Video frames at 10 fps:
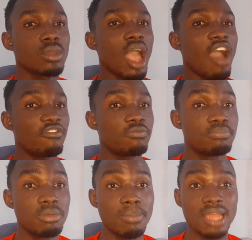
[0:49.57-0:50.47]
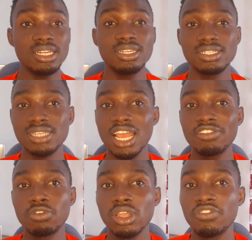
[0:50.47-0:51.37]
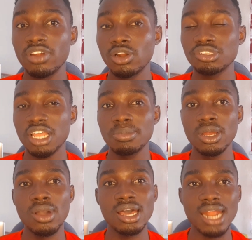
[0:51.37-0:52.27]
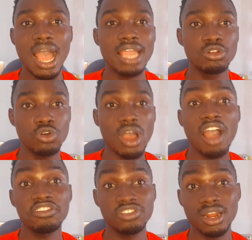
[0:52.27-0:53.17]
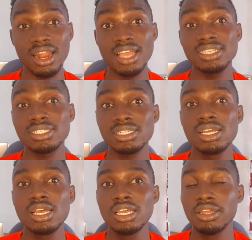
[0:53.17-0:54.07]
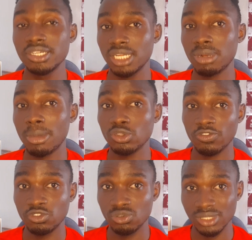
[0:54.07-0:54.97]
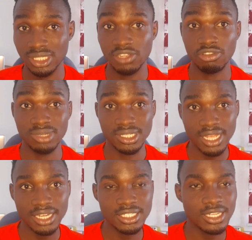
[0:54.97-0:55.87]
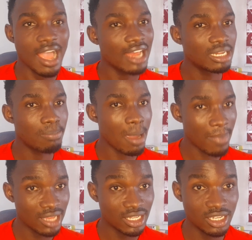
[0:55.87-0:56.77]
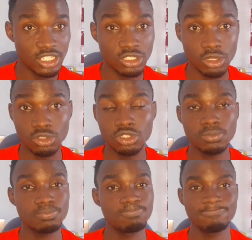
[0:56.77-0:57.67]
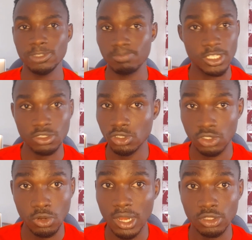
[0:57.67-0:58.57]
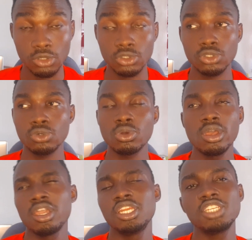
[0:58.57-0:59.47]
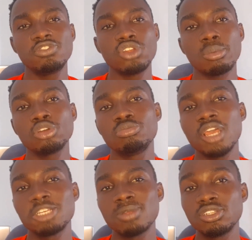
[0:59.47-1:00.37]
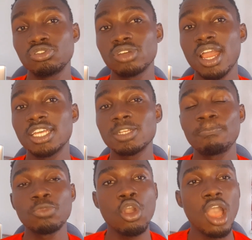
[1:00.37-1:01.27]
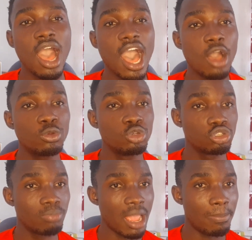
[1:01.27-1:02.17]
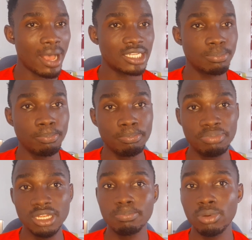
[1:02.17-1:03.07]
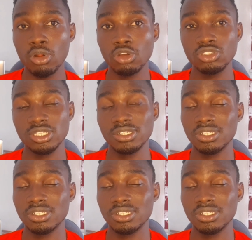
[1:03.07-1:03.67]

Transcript: I've been mining in the site for a very long time now, and I know I've realized a reasonable amount of U S D T from the site, and the, my mining is not It's not slow at all. So in this video, I'm going to be explaining to you guys how you should bypass being blocked in the